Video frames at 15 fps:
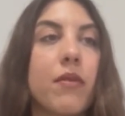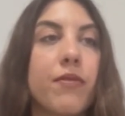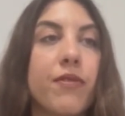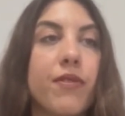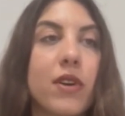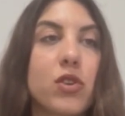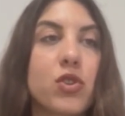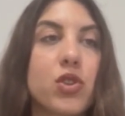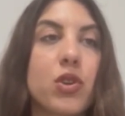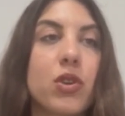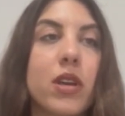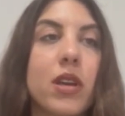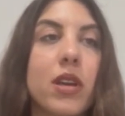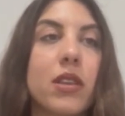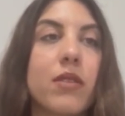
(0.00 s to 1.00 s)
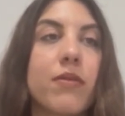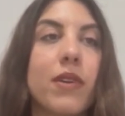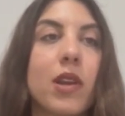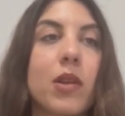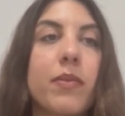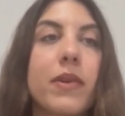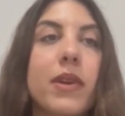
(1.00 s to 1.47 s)
functioning,
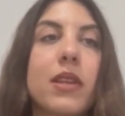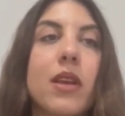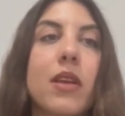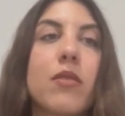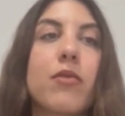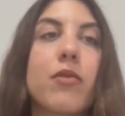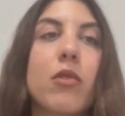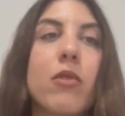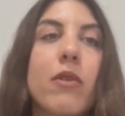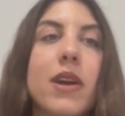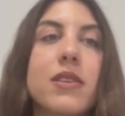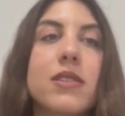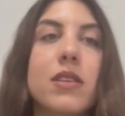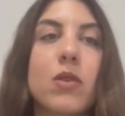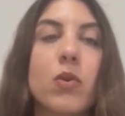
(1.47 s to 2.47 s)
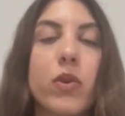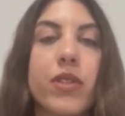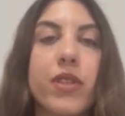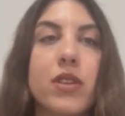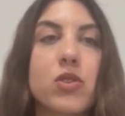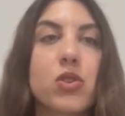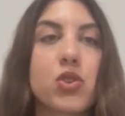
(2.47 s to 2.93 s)
development, and flourishing
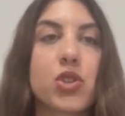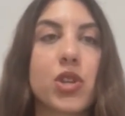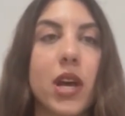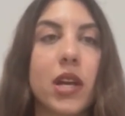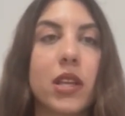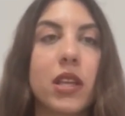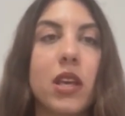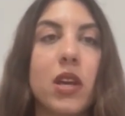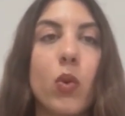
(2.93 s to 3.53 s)
within society,